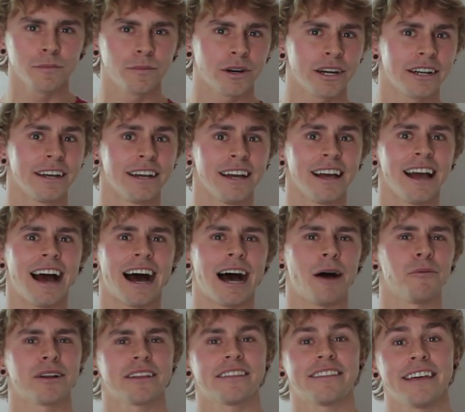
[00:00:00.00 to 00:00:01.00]
But I
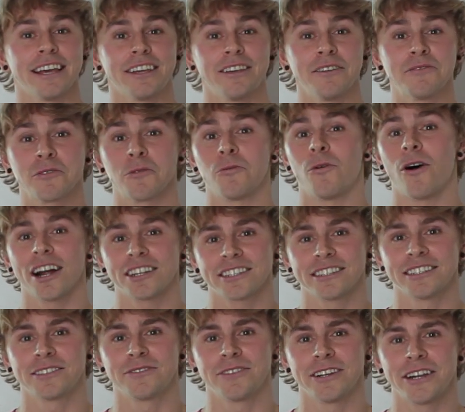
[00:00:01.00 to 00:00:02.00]
want to thank you for
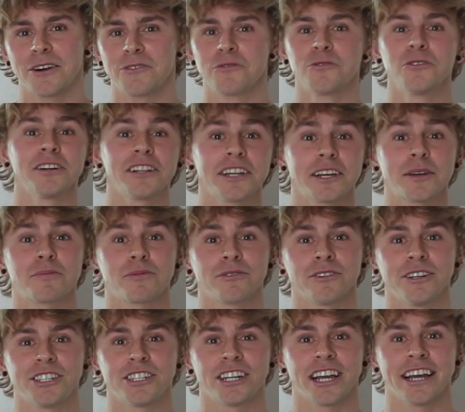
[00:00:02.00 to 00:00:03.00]
watching this video. I really
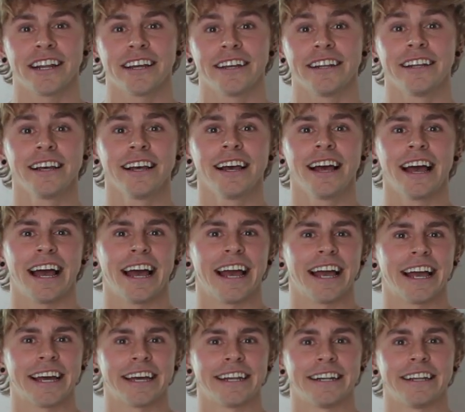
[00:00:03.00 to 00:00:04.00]
appreciate it.
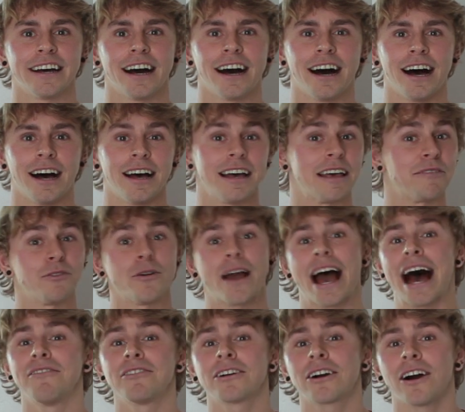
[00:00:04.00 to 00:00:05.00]
And if you
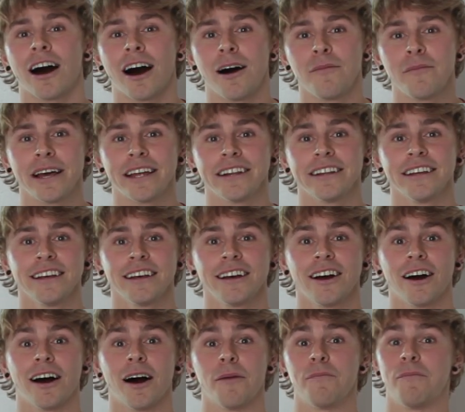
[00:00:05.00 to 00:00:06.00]
have a comment
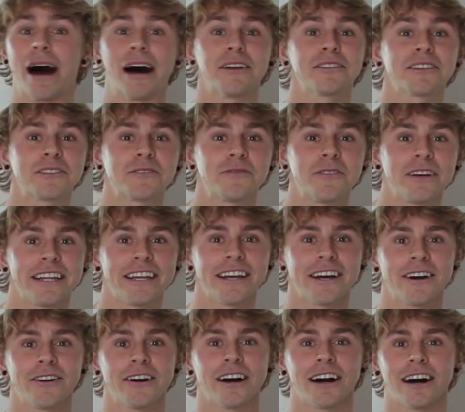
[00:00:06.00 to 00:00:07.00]
about this
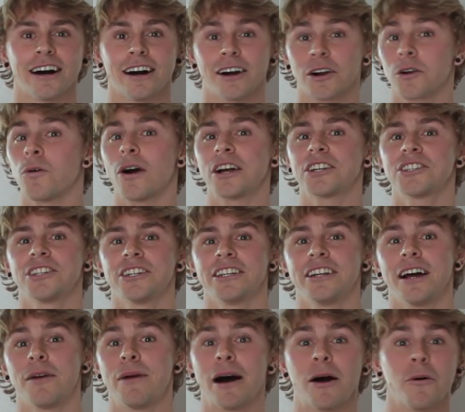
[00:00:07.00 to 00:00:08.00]
video, a
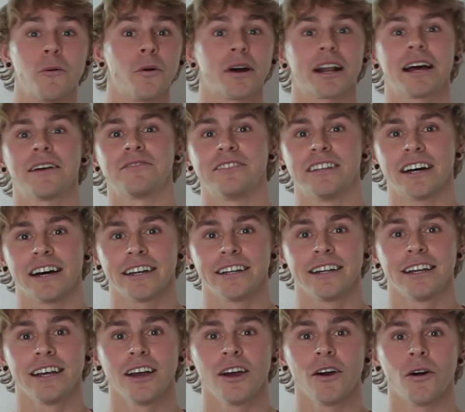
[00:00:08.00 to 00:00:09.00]
question about what I've
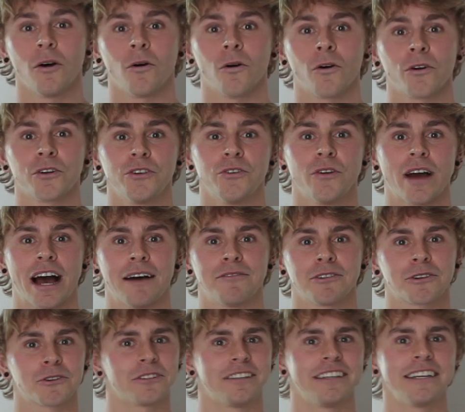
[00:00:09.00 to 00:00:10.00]
done, or you have
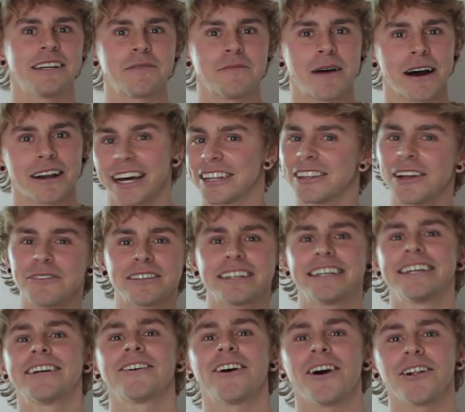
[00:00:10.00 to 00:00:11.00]
a critique about it, I'd love to
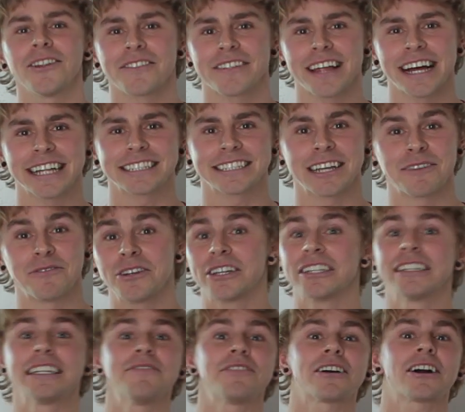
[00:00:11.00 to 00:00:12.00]
hear all of that stuff. You
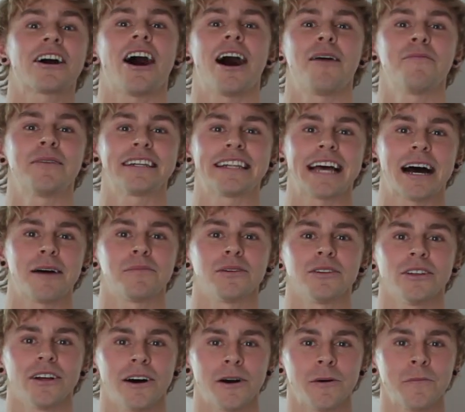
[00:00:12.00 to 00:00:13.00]
can leave a comment down
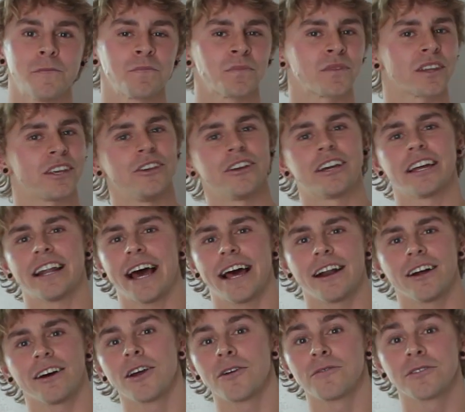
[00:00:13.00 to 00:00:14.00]
below. You can
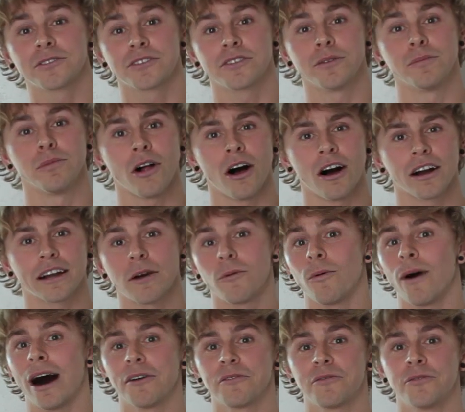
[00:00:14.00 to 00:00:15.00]
head on over to the blog at
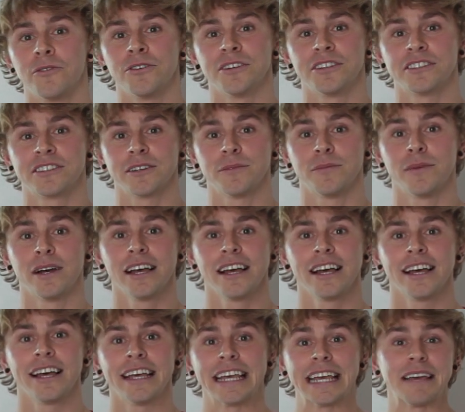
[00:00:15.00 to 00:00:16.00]
Wild Foodism,
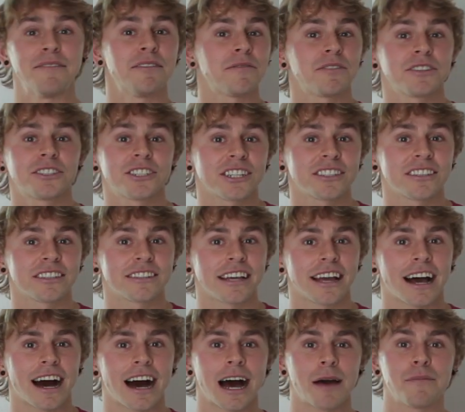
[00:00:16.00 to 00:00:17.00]
even if it's just to say
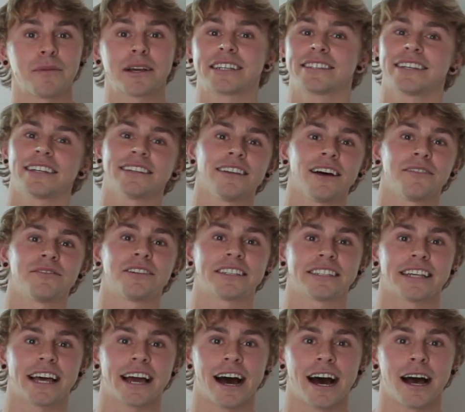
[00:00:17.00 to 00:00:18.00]
hi, because I'd love to
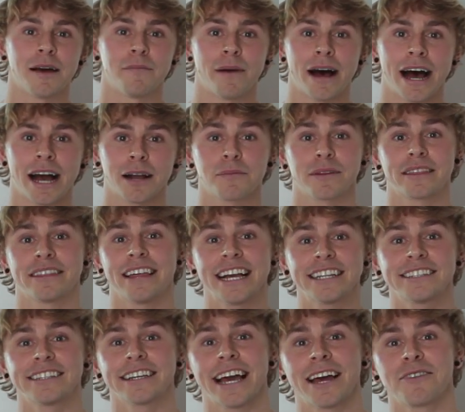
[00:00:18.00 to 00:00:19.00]
say hi back. But
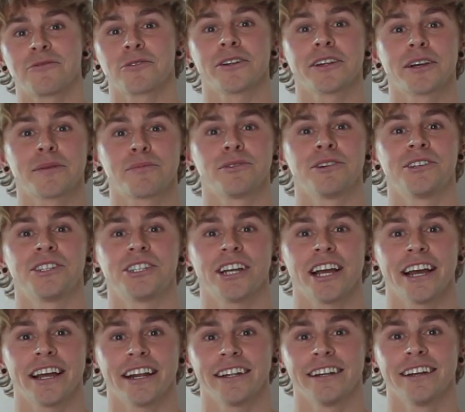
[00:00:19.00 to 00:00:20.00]
thanks again, really
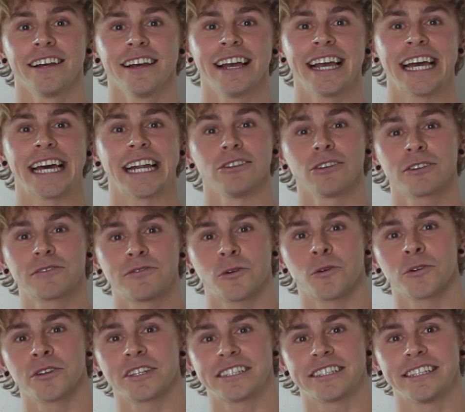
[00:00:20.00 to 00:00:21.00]
appreciate it, and I look
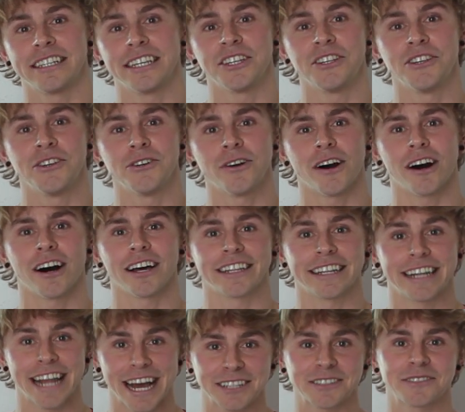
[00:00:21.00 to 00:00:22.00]
forward to seeing you on
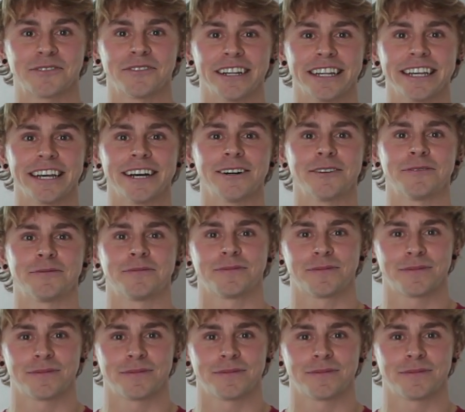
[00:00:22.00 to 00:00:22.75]
the next video.